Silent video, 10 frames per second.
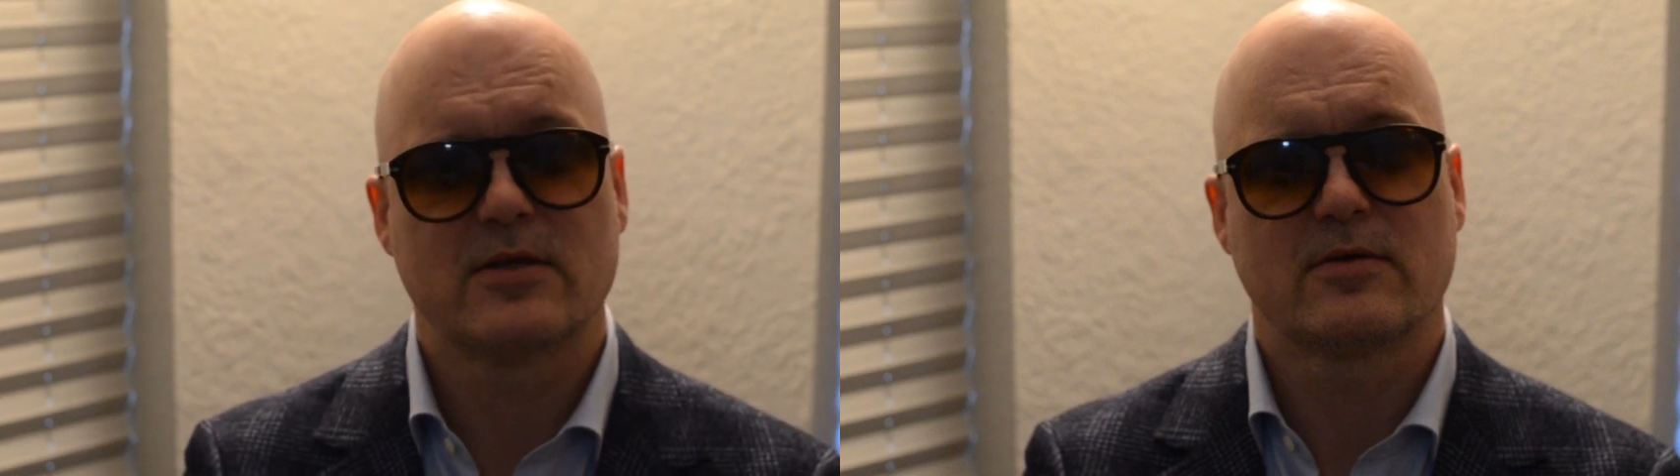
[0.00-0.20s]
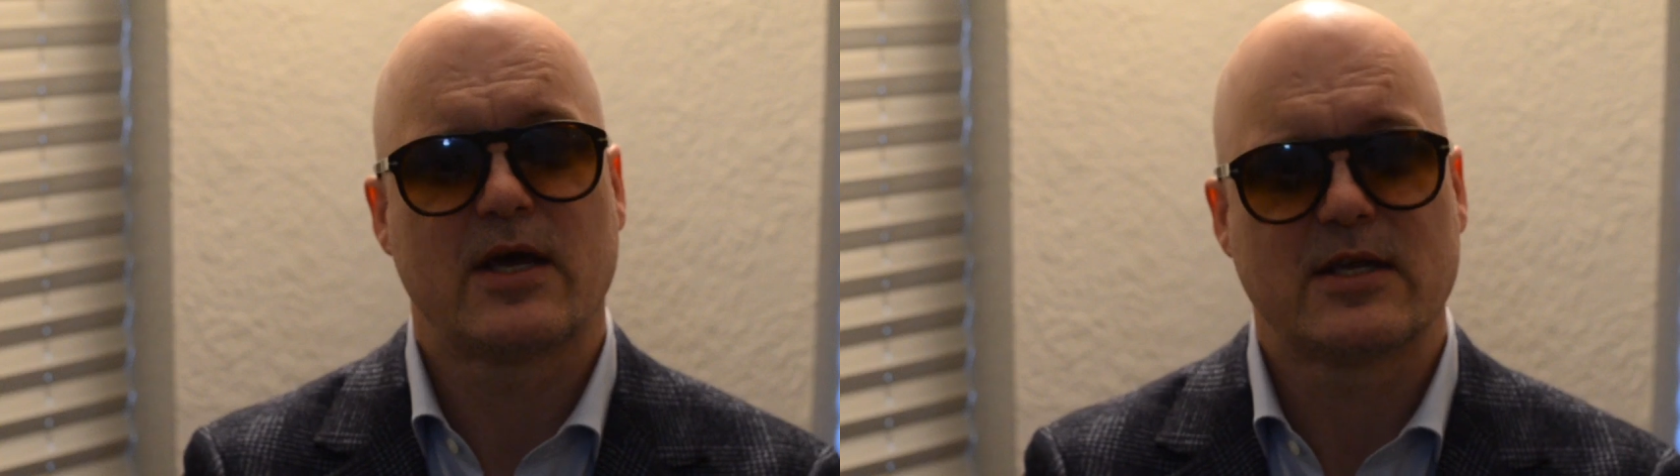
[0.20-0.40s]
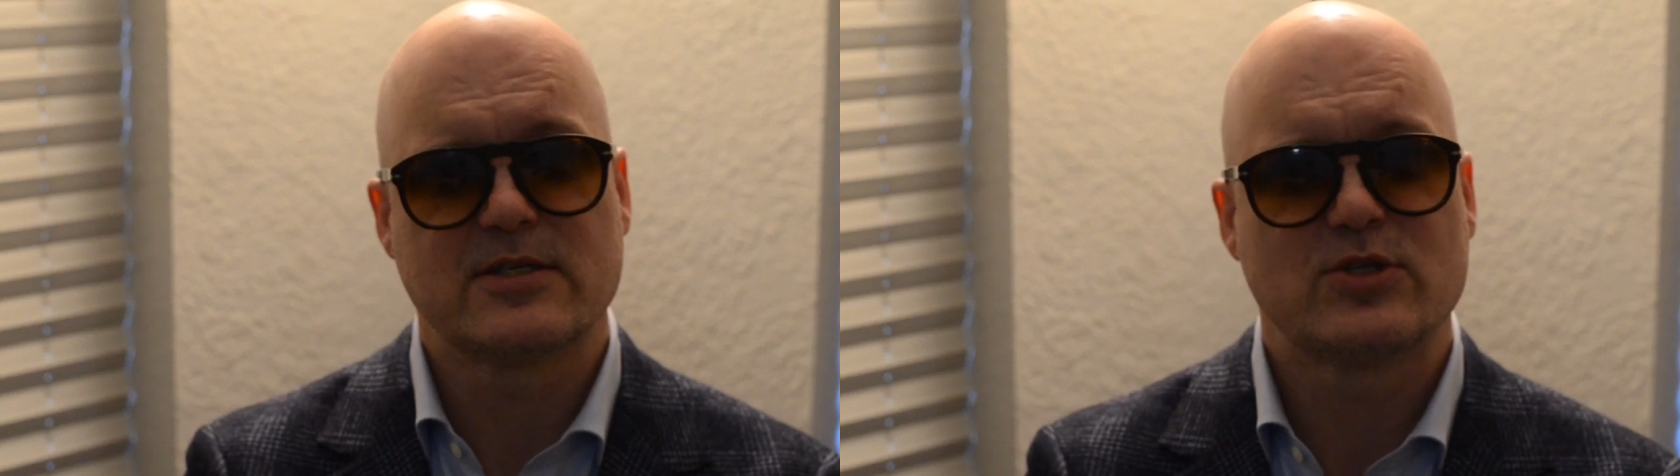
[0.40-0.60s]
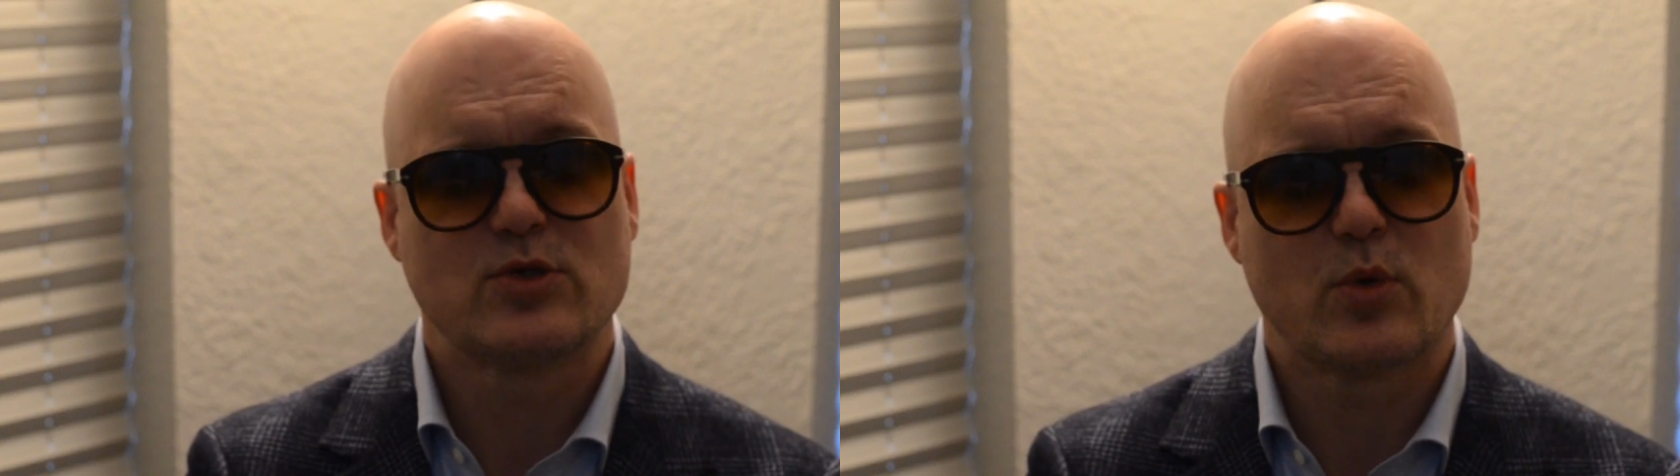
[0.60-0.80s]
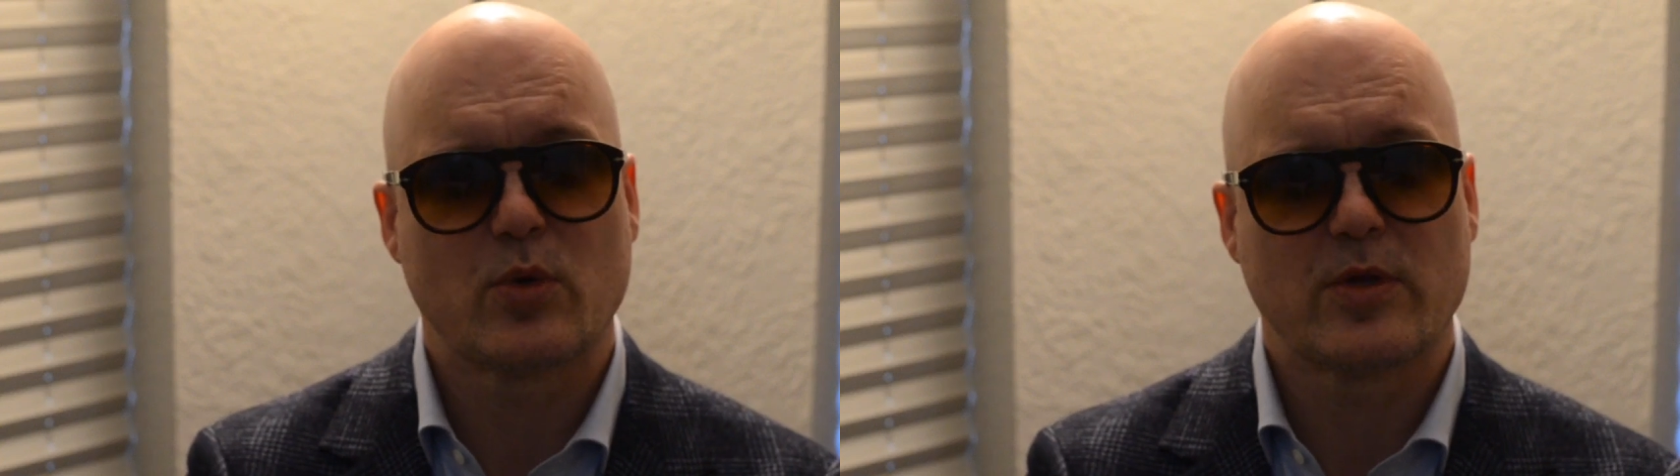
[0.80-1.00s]
they'll kind of
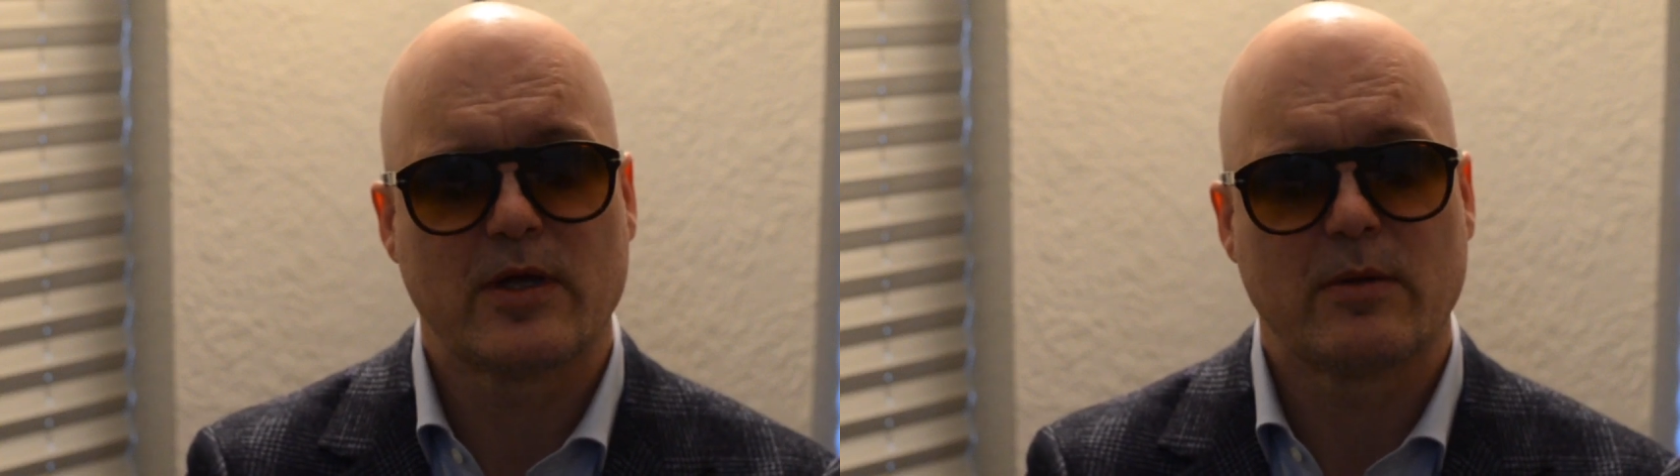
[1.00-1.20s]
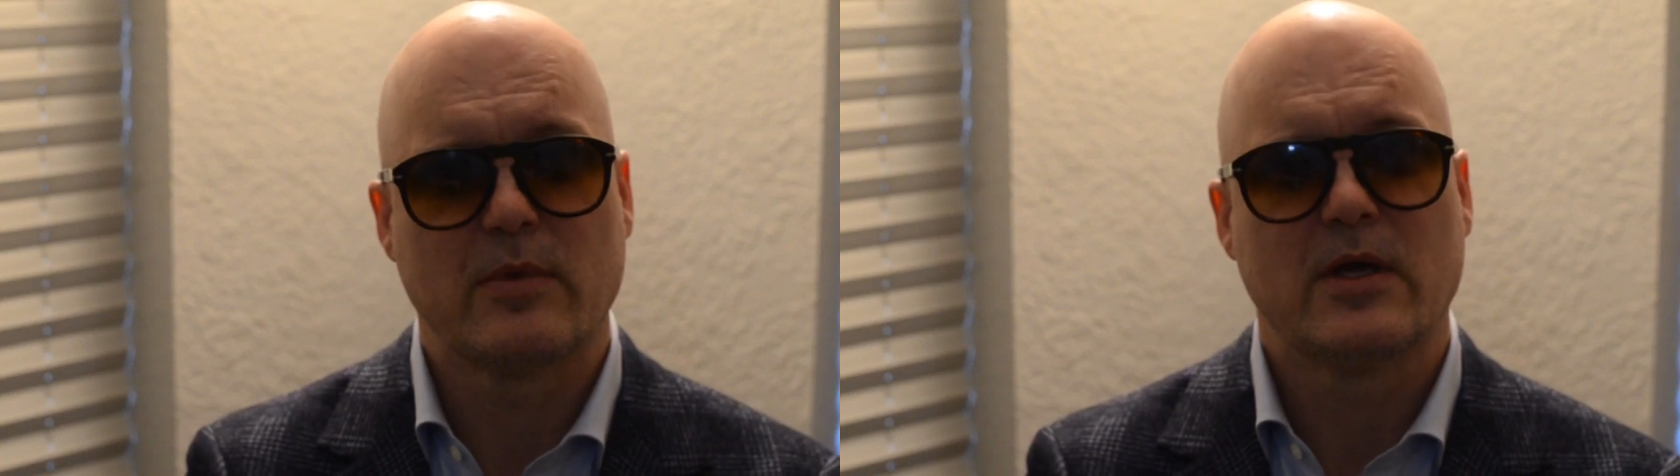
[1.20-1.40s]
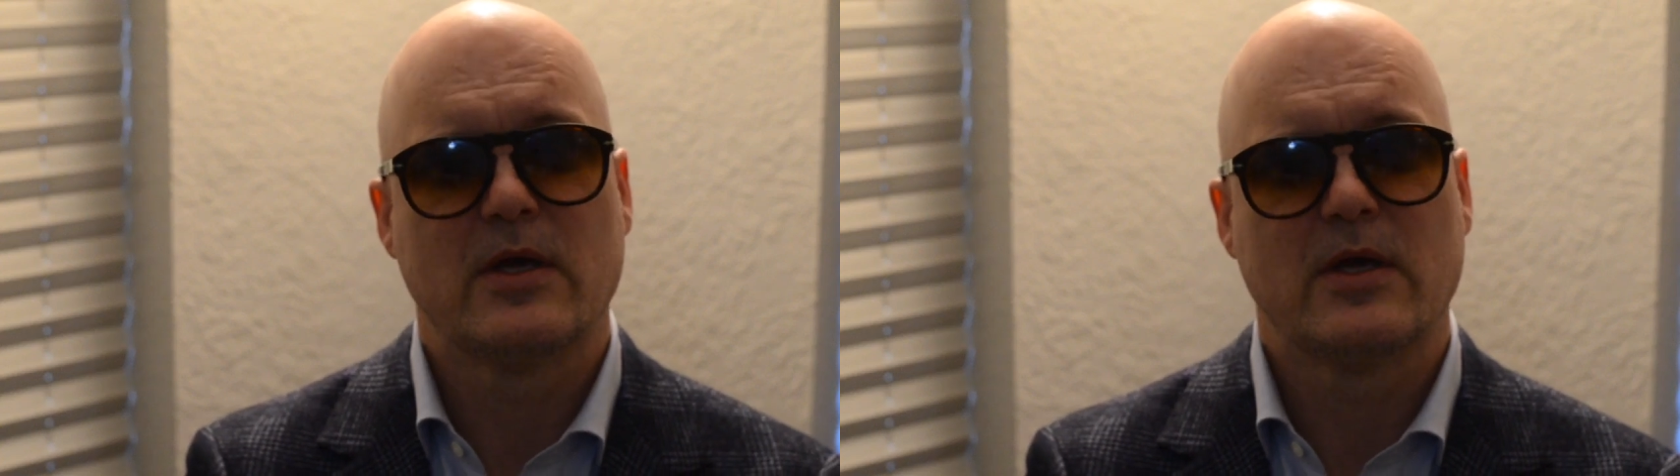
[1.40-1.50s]
store them